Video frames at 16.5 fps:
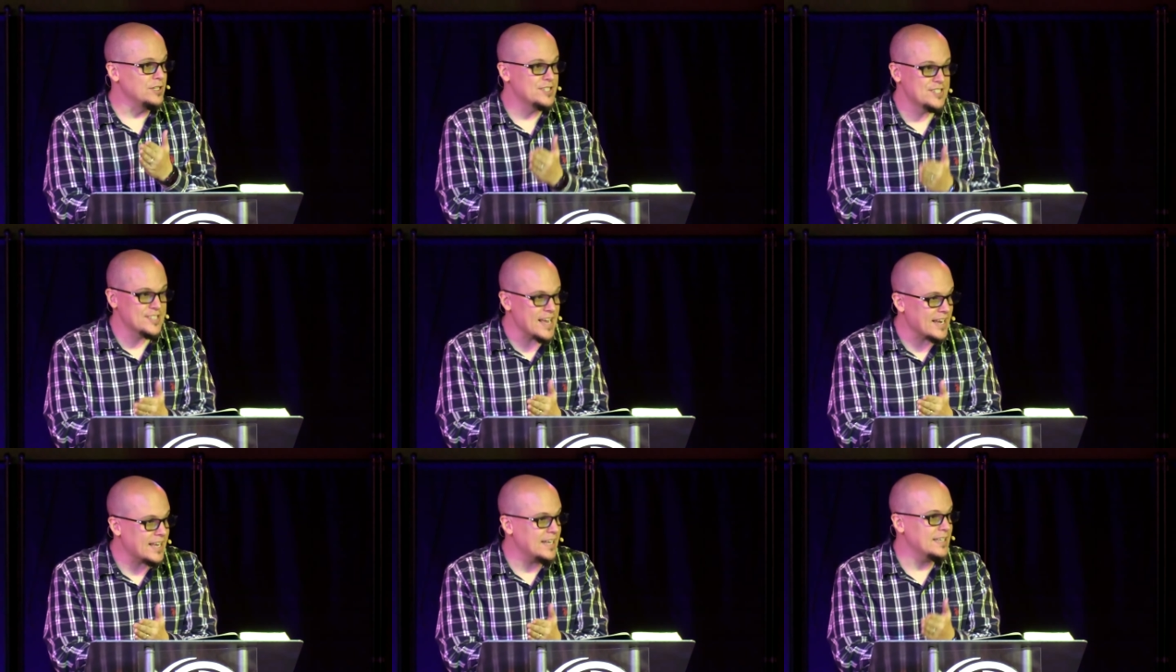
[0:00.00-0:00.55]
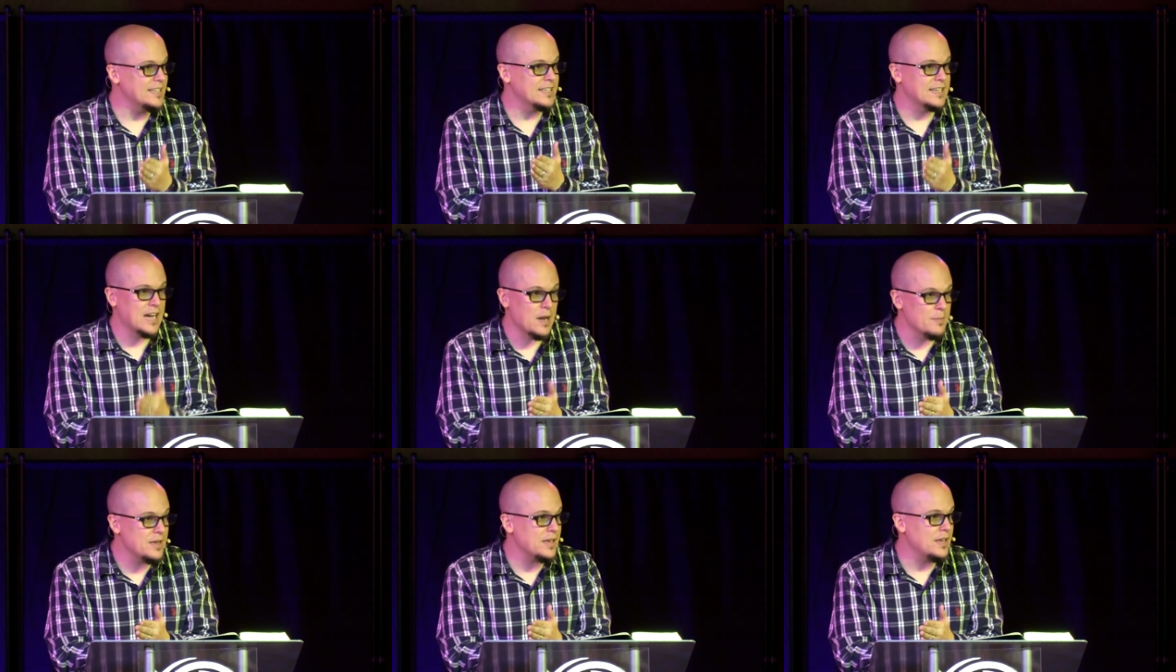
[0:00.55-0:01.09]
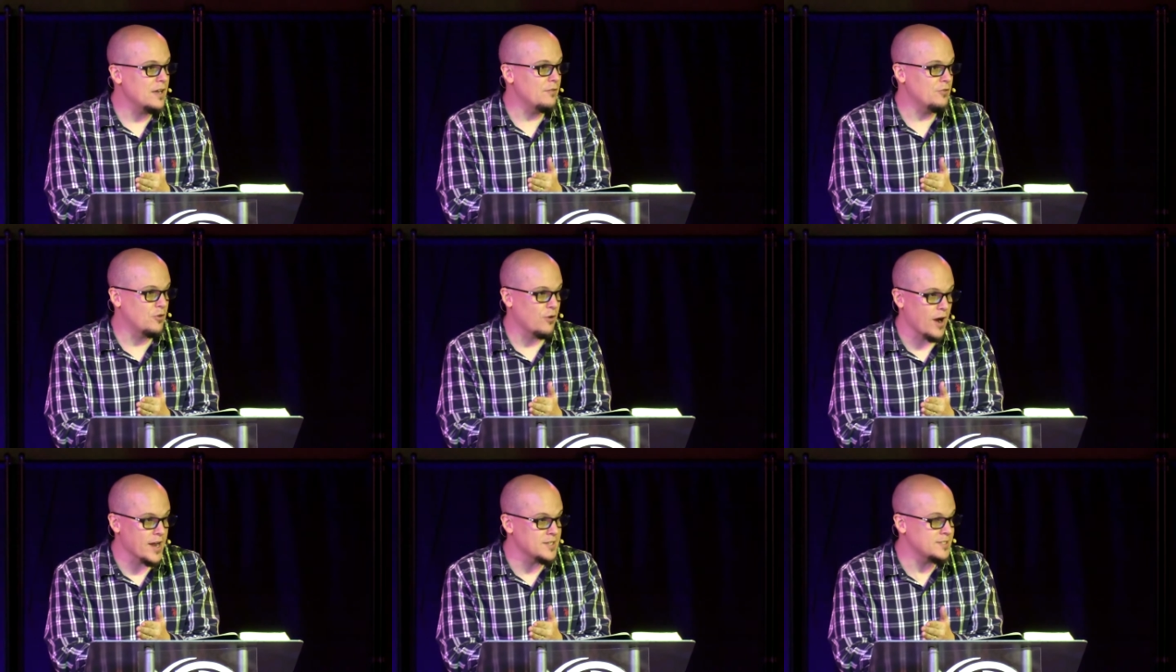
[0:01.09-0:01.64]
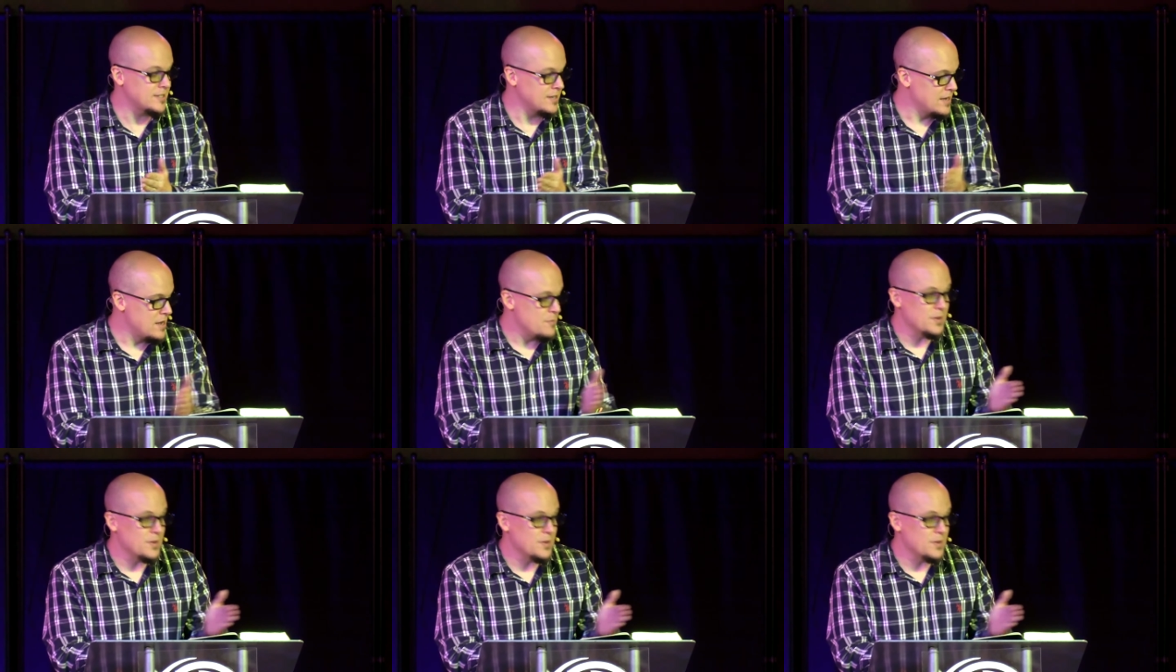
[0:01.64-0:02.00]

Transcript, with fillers: second coming of Christ